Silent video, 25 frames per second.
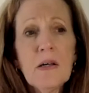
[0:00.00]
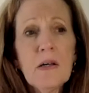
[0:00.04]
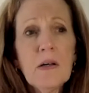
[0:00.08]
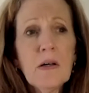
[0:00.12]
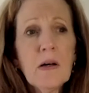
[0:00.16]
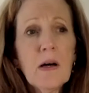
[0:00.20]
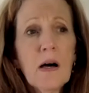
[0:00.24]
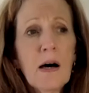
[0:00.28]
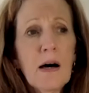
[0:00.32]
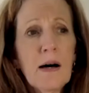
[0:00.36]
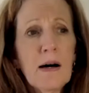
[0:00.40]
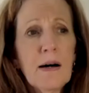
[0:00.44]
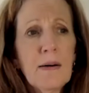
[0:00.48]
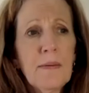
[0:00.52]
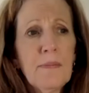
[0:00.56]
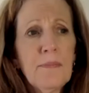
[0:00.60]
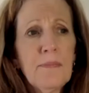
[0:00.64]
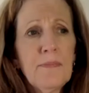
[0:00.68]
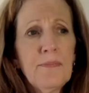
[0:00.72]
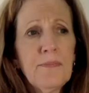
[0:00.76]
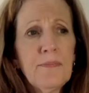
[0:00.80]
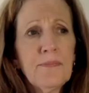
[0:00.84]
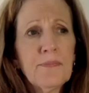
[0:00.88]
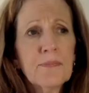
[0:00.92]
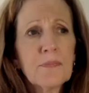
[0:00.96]

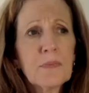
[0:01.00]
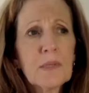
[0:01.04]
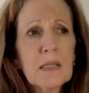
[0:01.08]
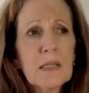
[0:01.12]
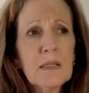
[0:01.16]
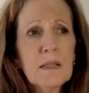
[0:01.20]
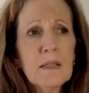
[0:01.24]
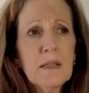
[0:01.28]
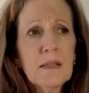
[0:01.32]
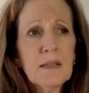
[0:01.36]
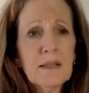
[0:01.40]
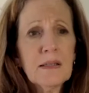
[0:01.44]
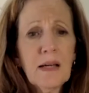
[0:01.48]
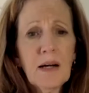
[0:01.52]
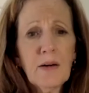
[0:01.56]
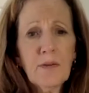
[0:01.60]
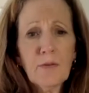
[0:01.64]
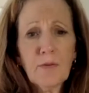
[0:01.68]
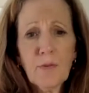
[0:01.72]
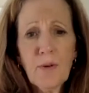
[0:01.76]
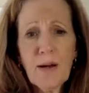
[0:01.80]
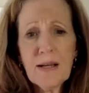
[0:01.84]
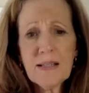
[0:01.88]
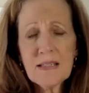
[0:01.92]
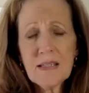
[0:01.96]
um in kind
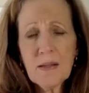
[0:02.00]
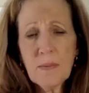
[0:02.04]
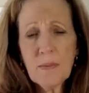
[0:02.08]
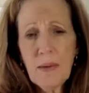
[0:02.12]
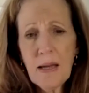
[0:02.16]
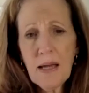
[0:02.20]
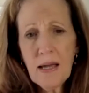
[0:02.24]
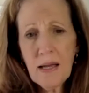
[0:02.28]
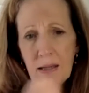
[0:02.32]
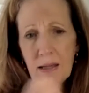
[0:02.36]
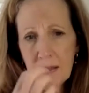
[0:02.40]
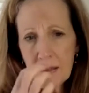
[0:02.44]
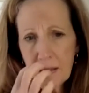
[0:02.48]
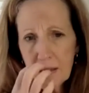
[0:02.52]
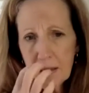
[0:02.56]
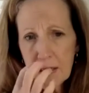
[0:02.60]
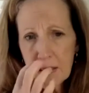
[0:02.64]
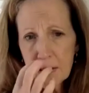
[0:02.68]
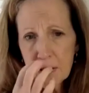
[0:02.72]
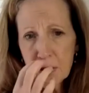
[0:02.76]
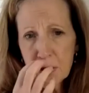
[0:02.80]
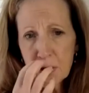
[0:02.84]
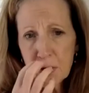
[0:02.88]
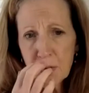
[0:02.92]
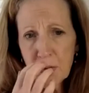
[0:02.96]
of resume
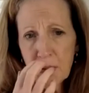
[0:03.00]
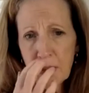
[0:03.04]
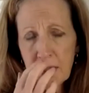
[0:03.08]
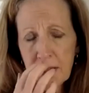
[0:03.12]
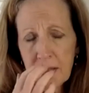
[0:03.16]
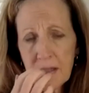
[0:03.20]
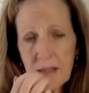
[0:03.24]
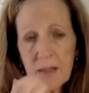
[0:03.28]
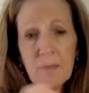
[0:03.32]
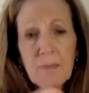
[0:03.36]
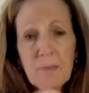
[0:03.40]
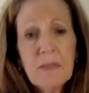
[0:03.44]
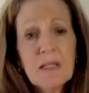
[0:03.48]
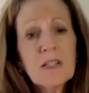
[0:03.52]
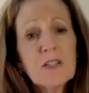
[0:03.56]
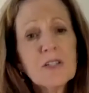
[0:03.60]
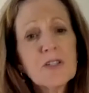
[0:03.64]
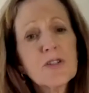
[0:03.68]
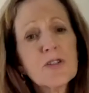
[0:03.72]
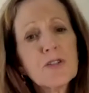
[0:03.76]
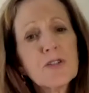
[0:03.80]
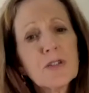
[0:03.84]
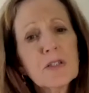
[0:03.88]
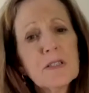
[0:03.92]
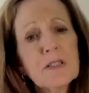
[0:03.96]
history in
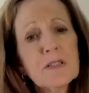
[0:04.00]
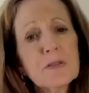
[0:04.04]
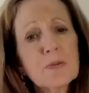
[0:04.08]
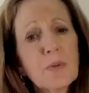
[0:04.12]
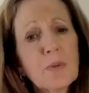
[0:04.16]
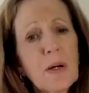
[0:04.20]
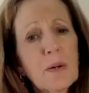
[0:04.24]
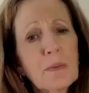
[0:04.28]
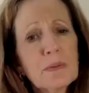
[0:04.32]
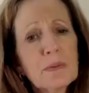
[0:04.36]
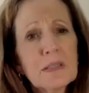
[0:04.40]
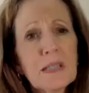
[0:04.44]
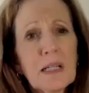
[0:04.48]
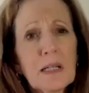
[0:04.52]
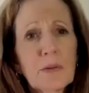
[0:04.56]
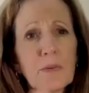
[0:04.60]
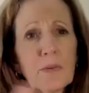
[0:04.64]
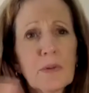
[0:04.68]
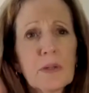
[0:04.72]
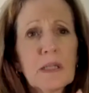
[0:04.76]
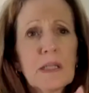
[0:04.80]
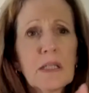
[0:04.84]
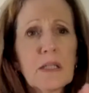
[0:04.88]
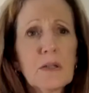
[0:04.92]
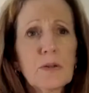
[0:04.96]
ministries where it was like
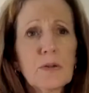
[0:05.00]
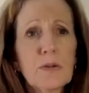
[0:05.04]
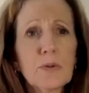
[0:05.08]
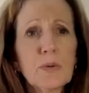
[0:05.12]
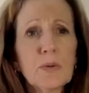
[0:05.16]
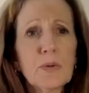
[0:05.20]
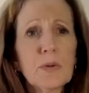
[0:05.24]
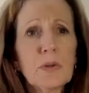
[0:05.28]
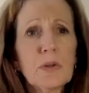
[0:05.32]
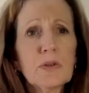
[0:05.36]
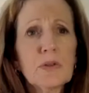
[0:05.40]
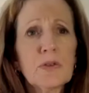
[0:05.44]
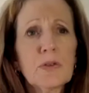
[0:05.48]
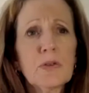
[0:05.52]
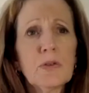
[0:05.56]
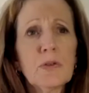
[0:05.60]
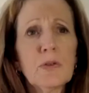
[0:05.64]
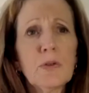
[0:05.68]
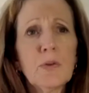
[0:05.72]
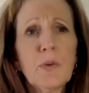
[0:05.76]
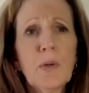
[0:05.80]
really cool to